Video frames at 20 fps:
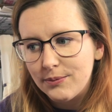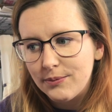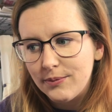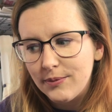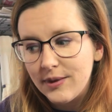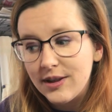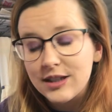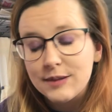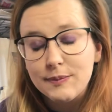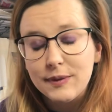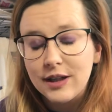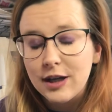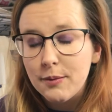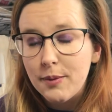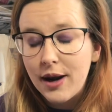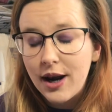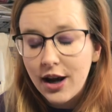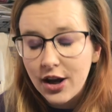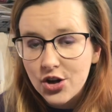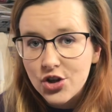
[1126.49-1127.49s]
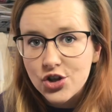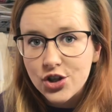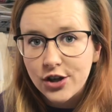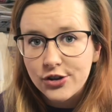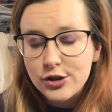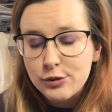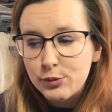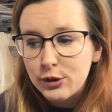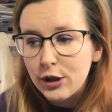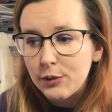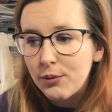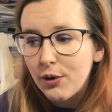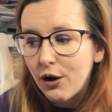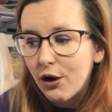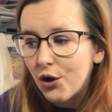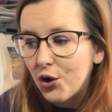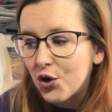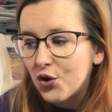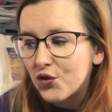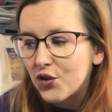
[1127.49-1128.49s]
it's been a pleasure to be a
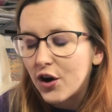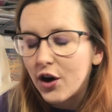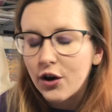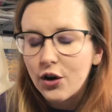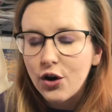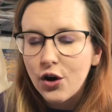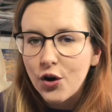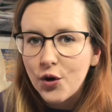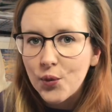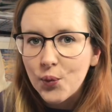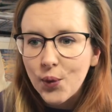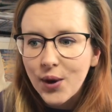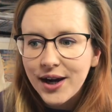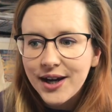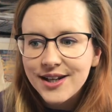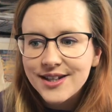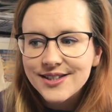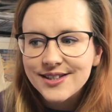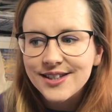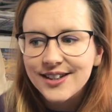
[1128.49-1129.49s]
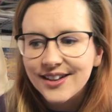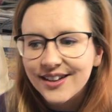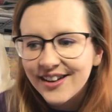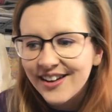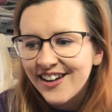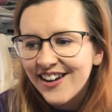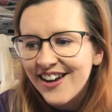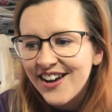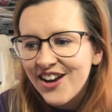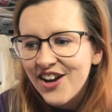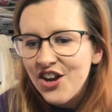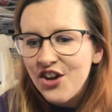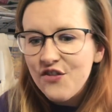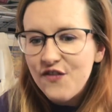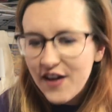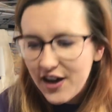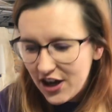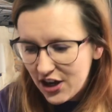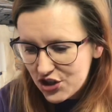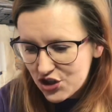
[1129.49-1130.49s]
part of. I can't wait to
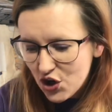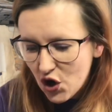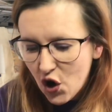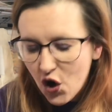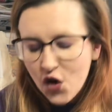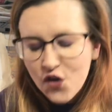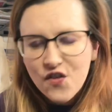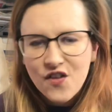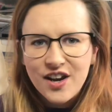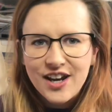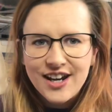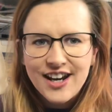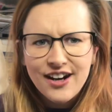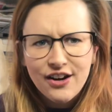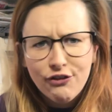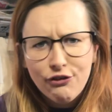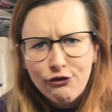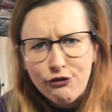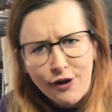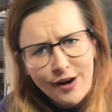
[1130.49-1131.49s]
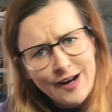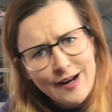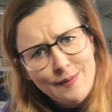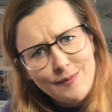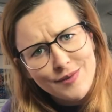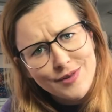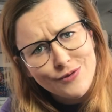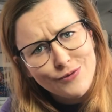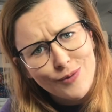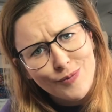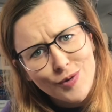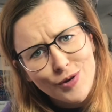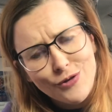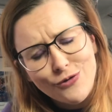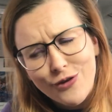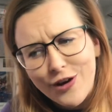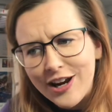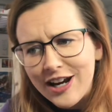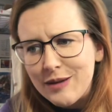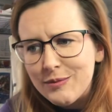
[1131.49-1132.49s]
finish it off and get it framed from the
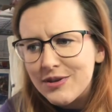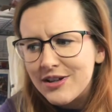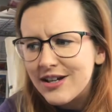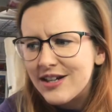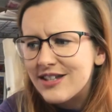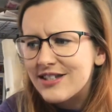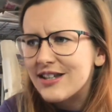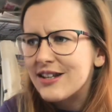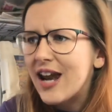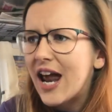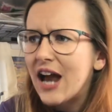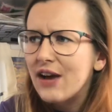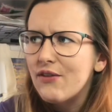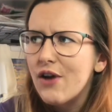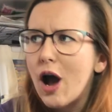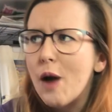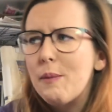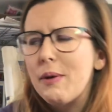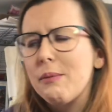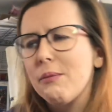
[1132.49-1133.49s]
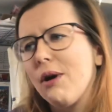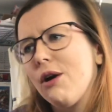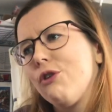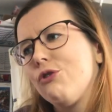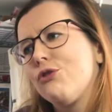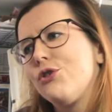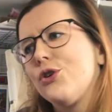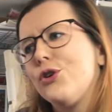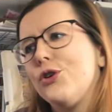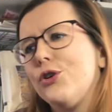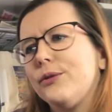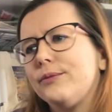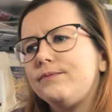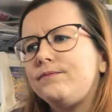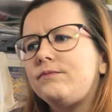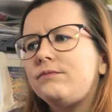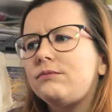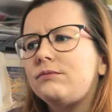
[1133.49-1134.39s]
framers and have it up in my room.